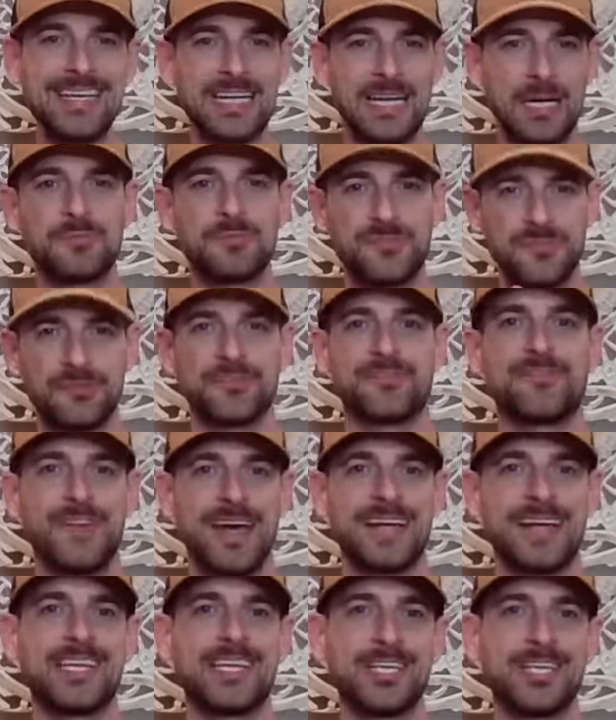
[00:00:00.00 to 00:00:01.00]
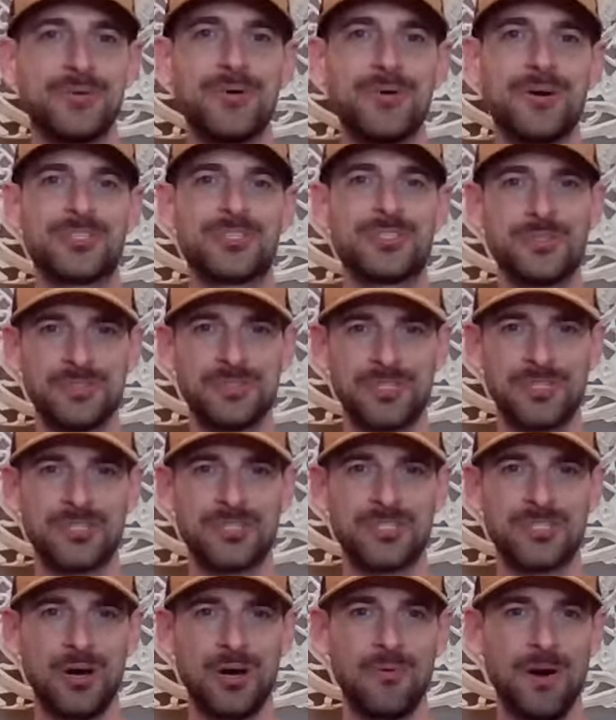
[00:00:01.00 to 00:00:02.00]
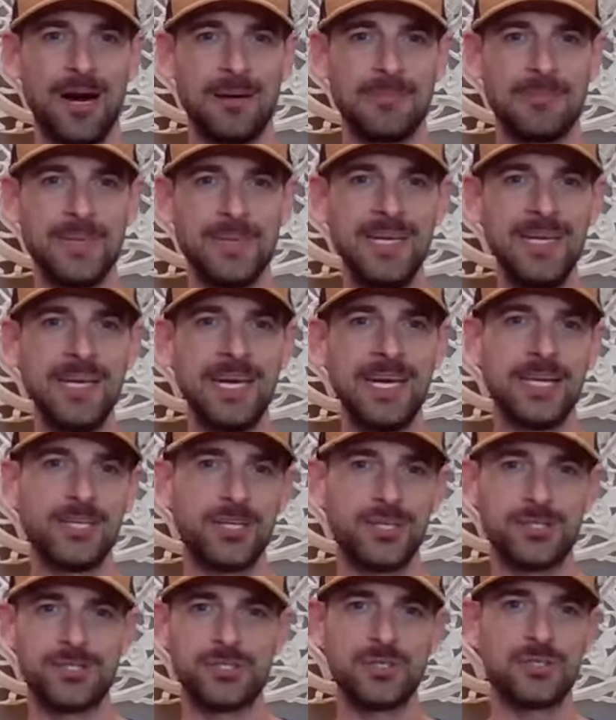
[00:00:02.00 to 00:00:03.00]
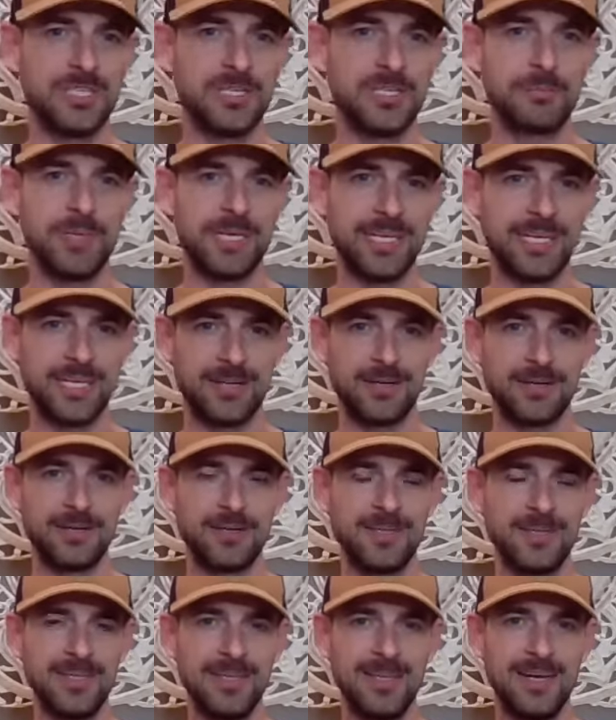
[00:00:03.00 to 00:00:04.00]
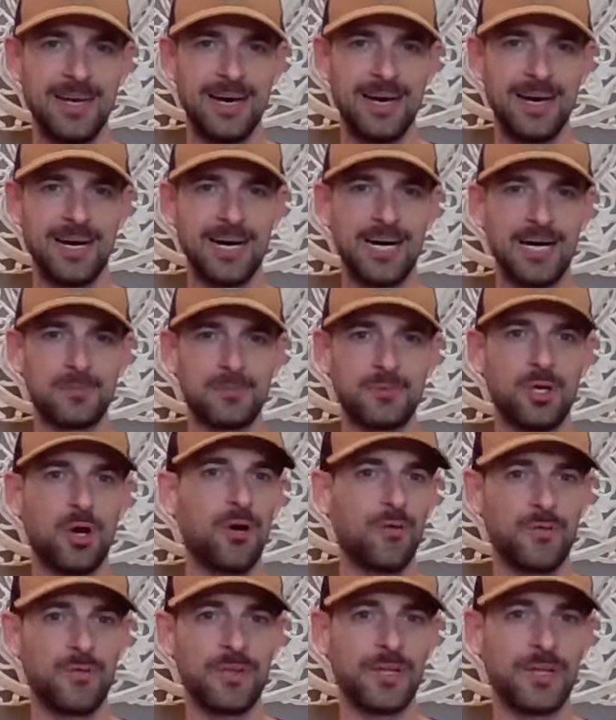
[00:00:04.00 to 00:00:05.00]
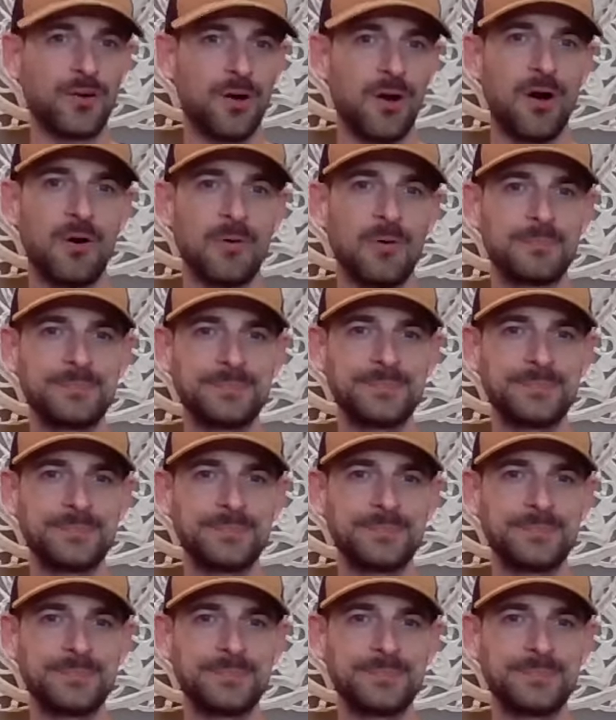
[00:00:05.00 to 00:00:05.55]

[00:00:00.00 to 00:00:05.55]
comes from the fact that you are choosing to show up and you're choosing to be here um, to hopefully grow.